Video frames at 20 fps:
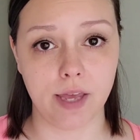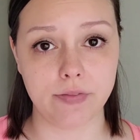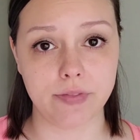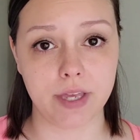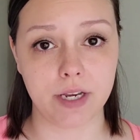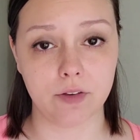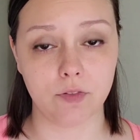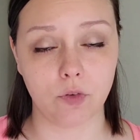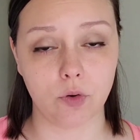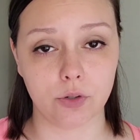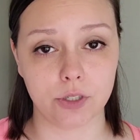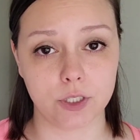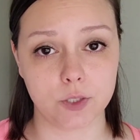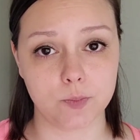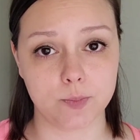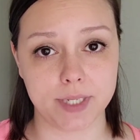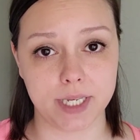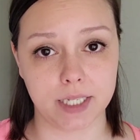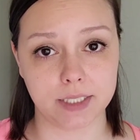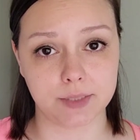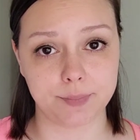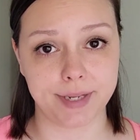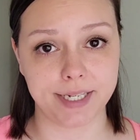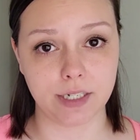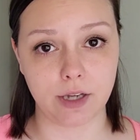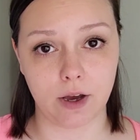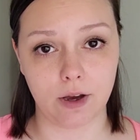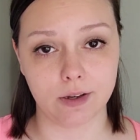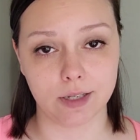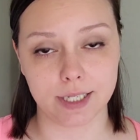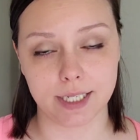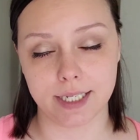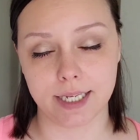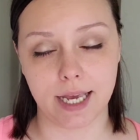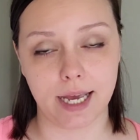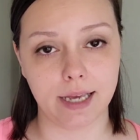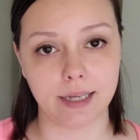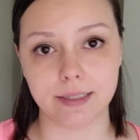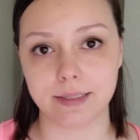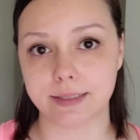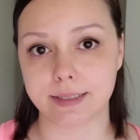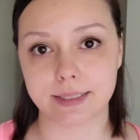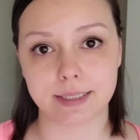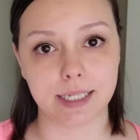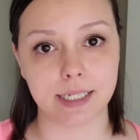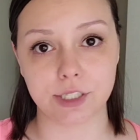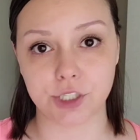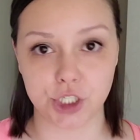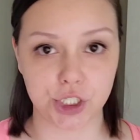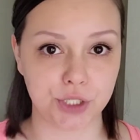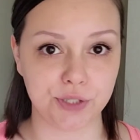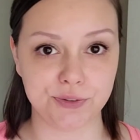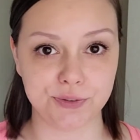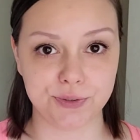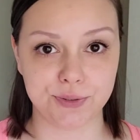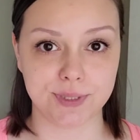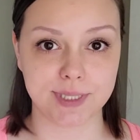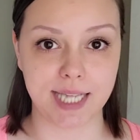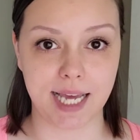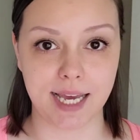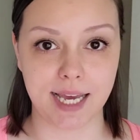And then of course, because my dog, he has issues